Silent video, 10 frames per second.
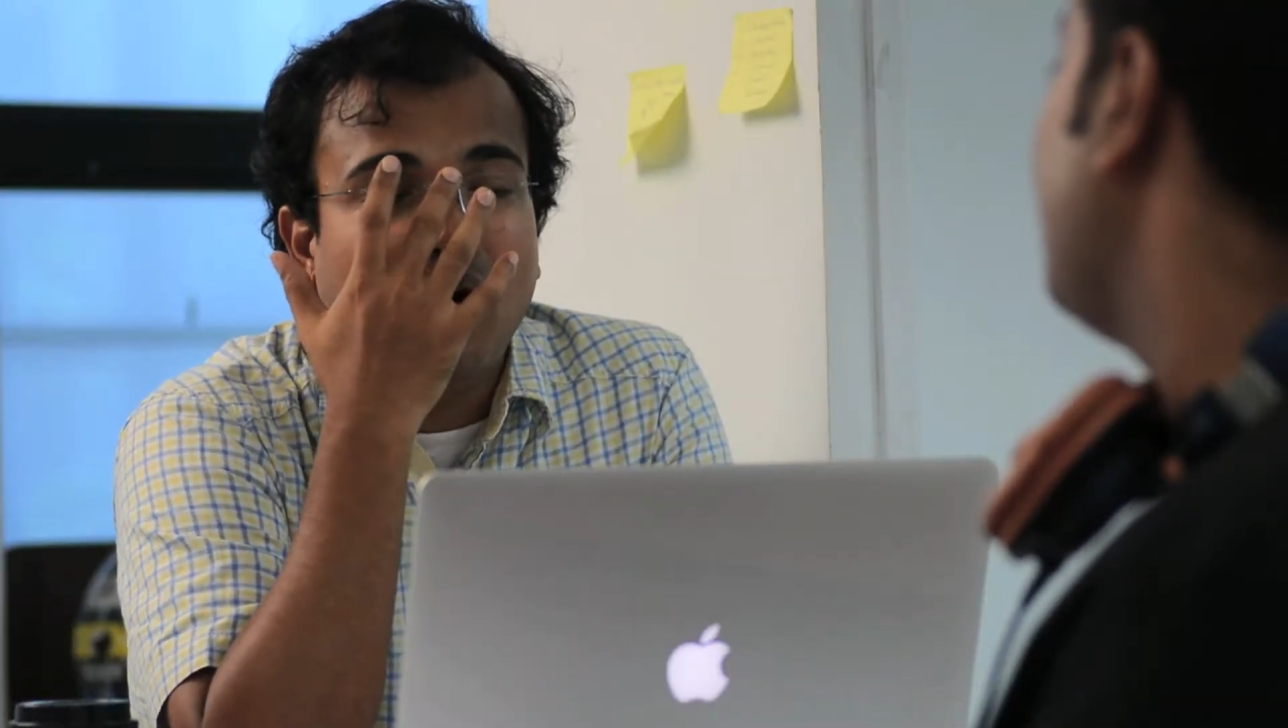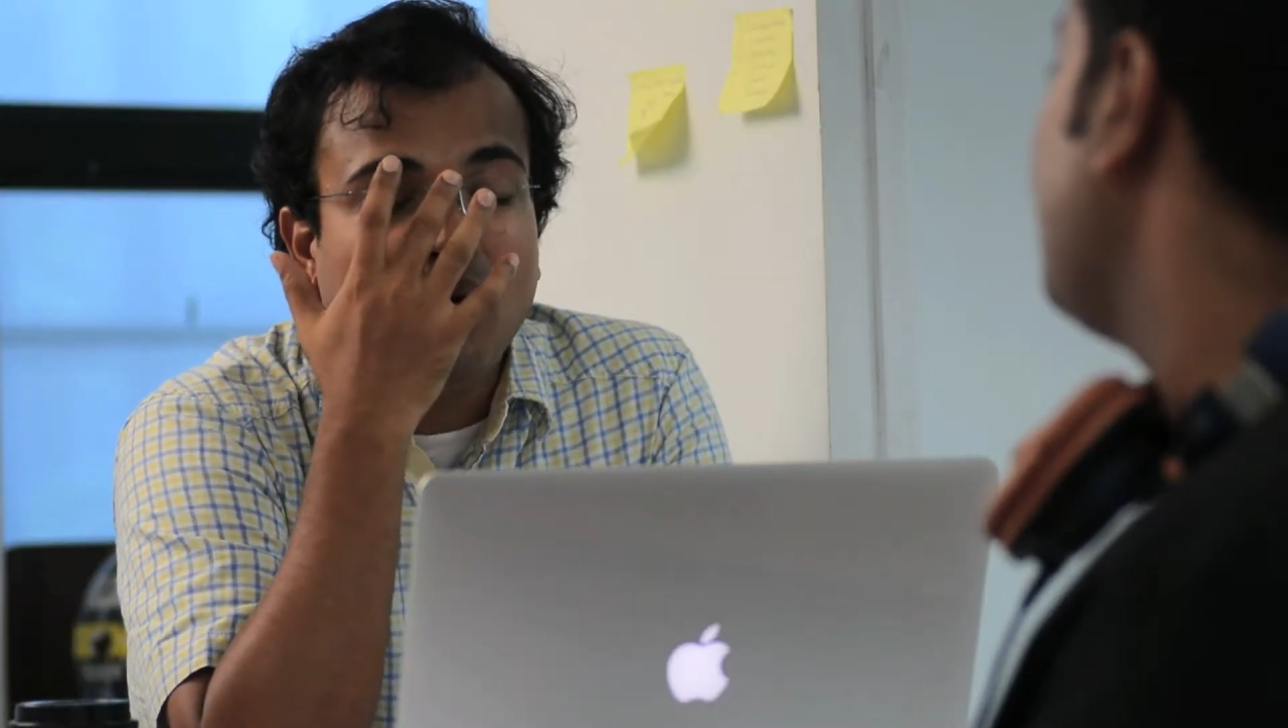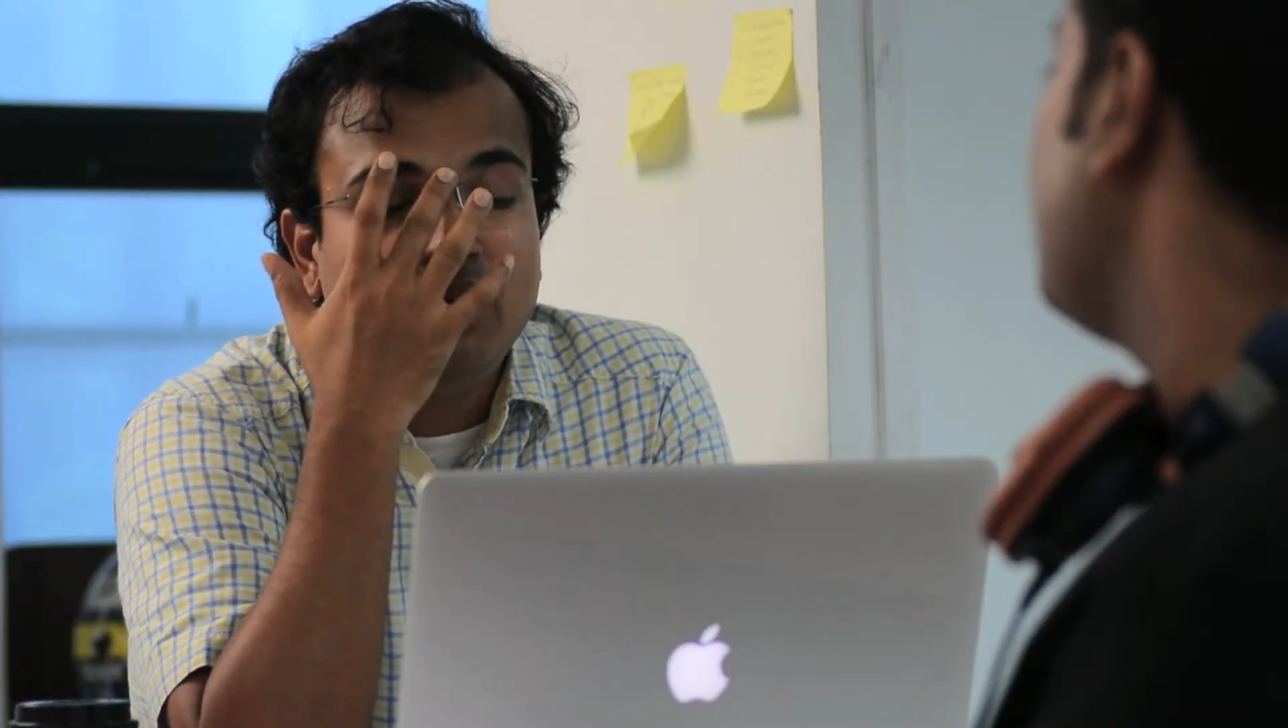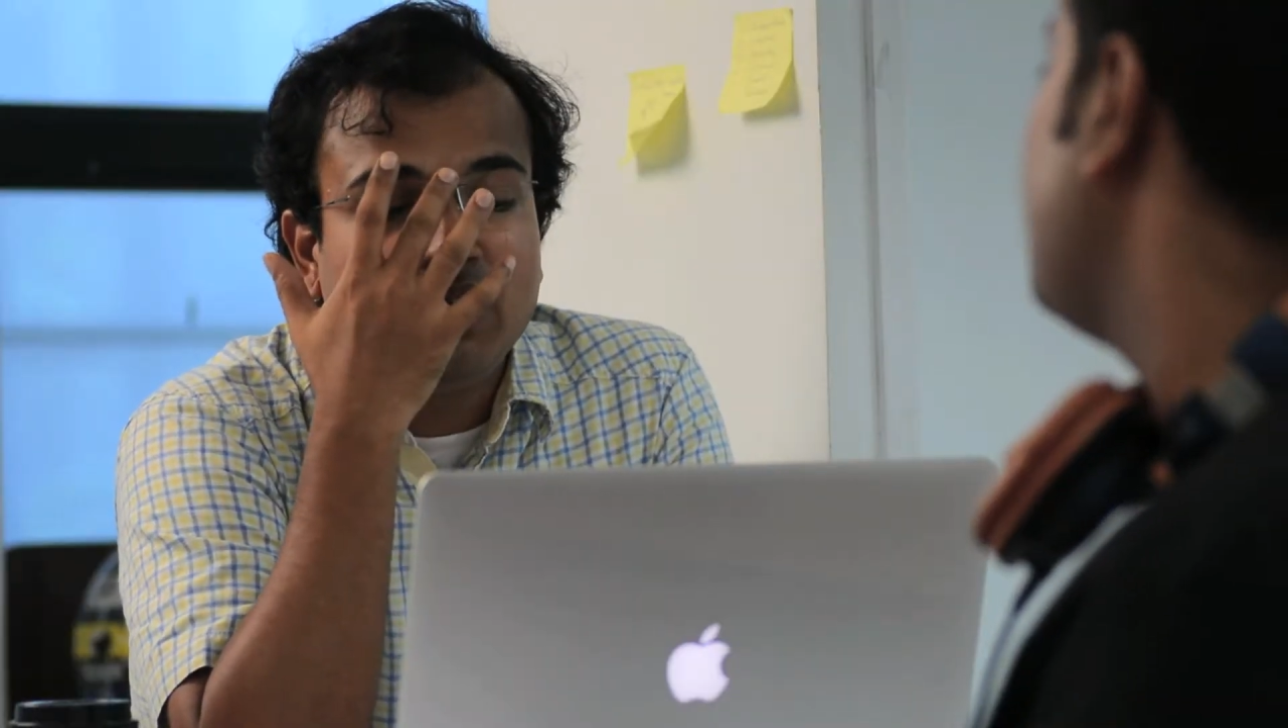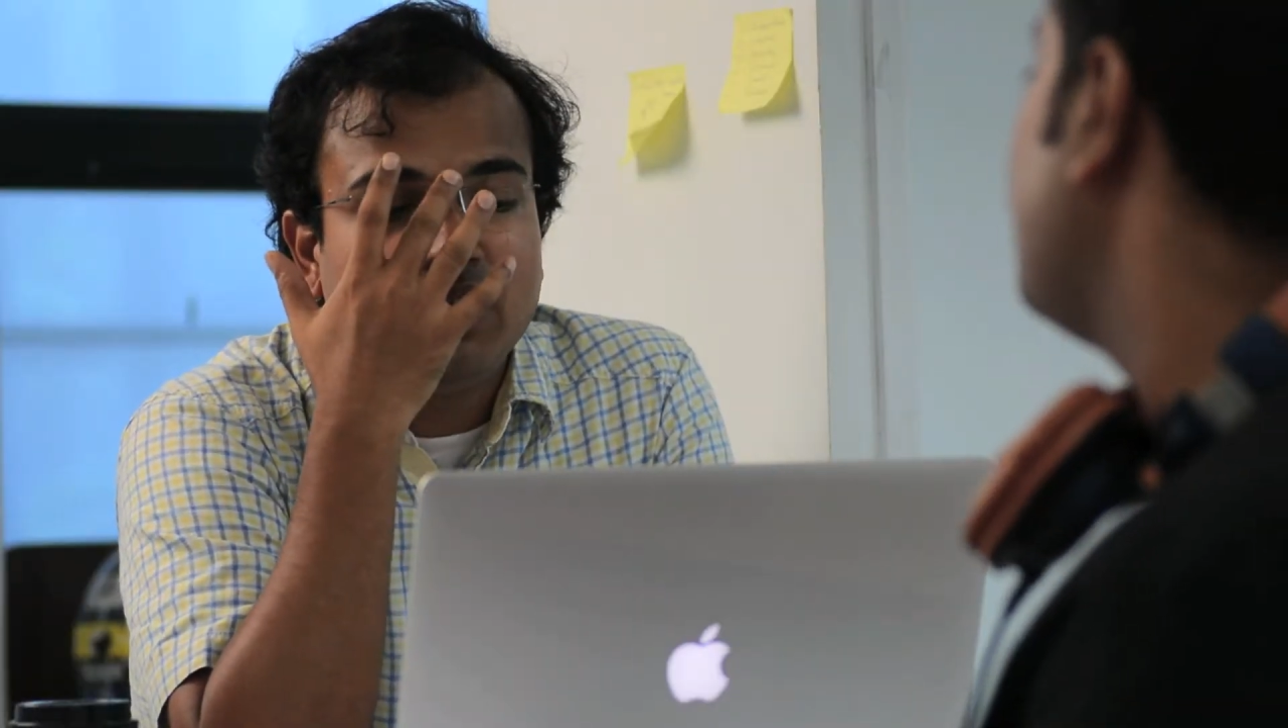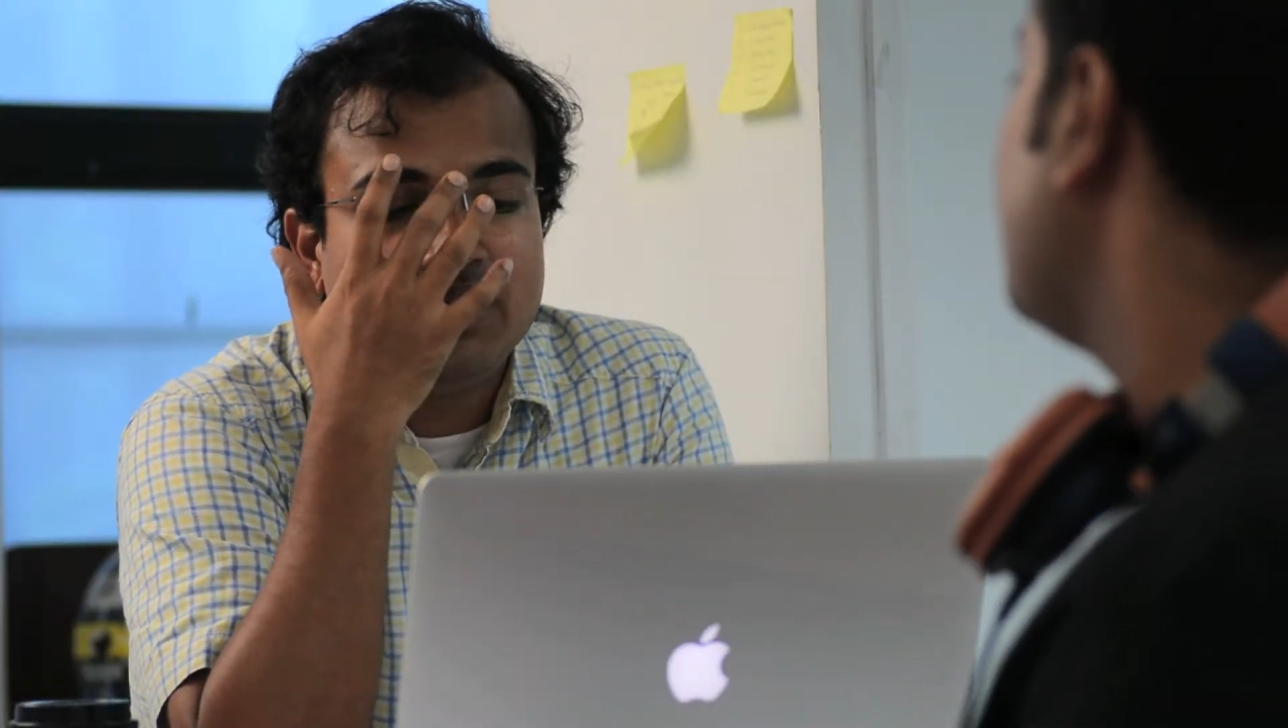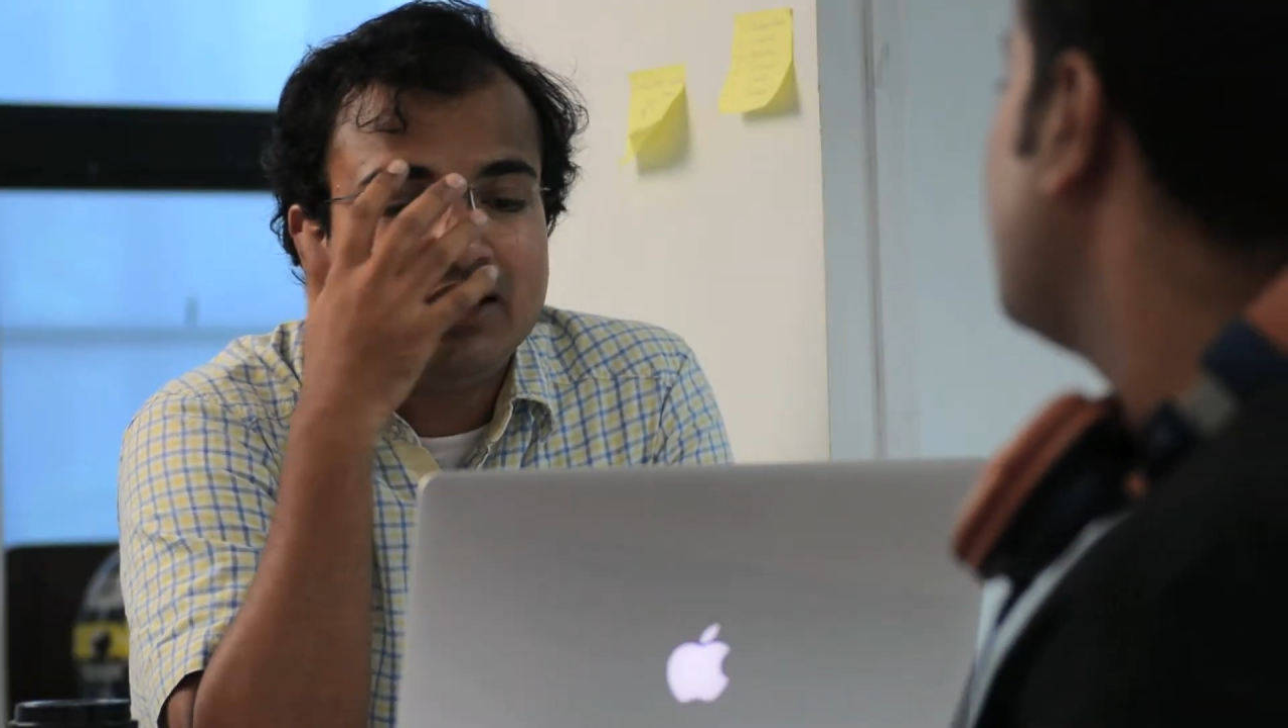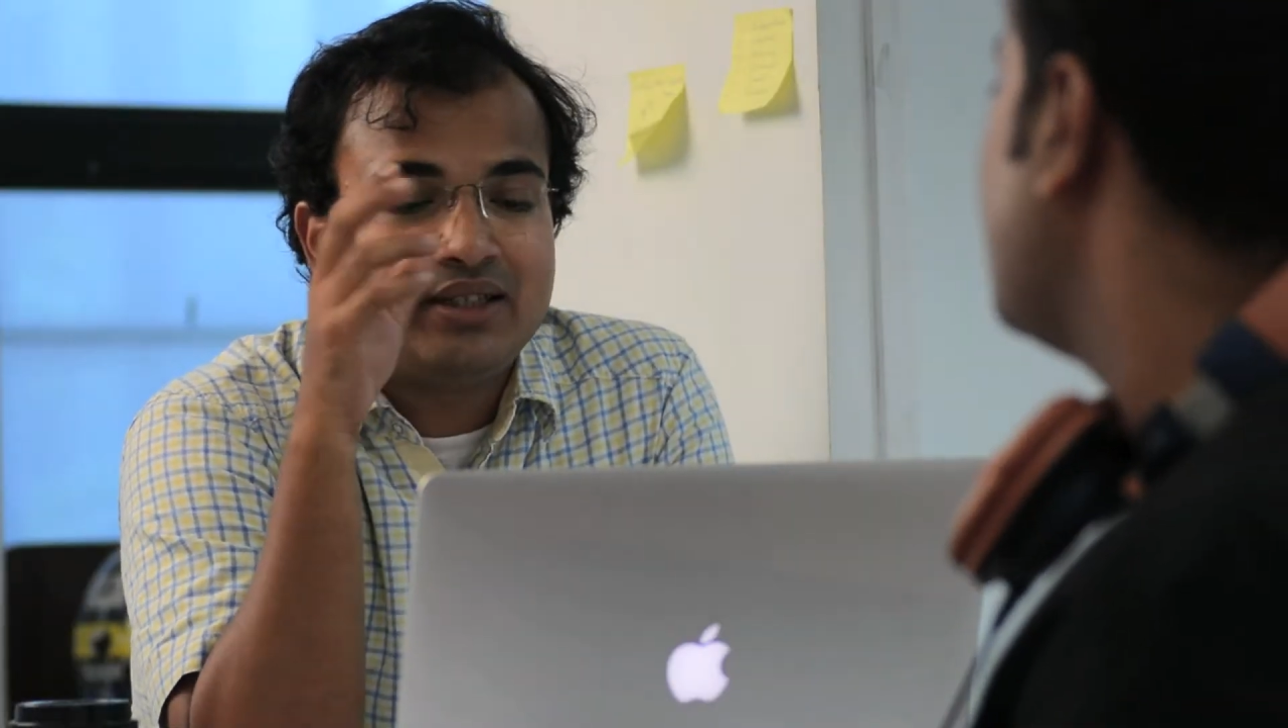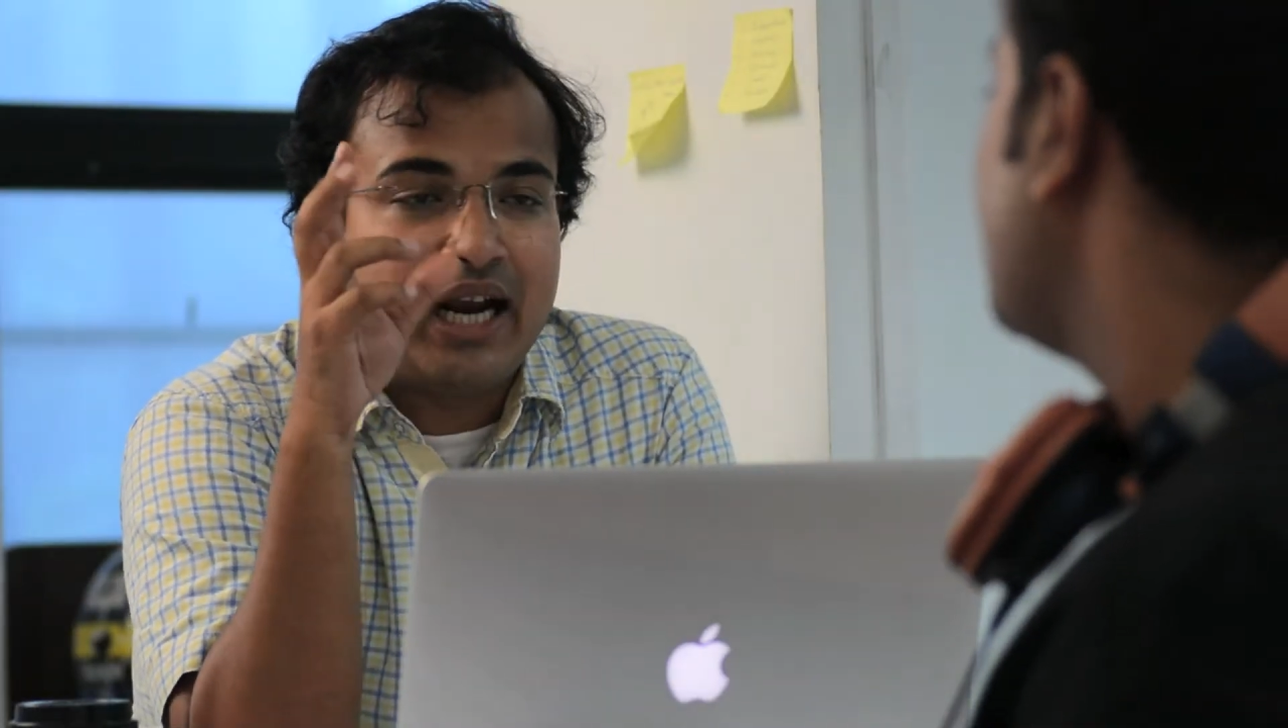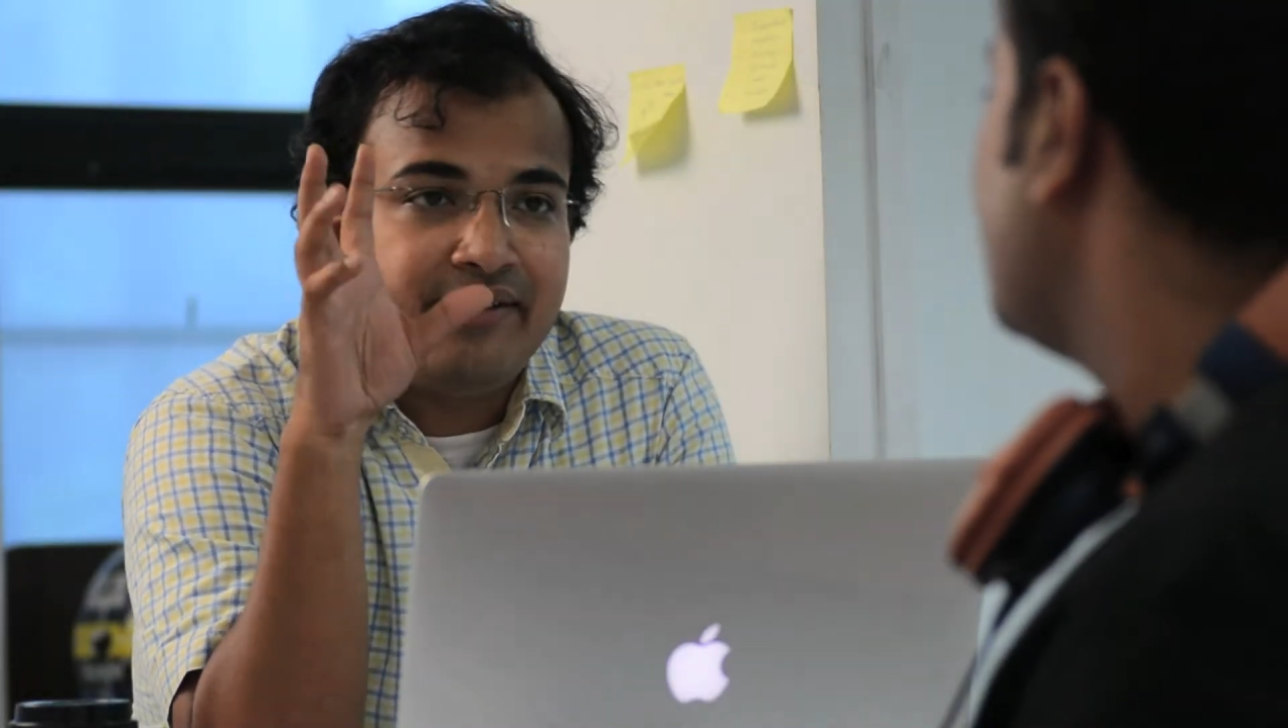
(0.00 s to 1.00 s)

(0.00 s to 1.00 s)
founders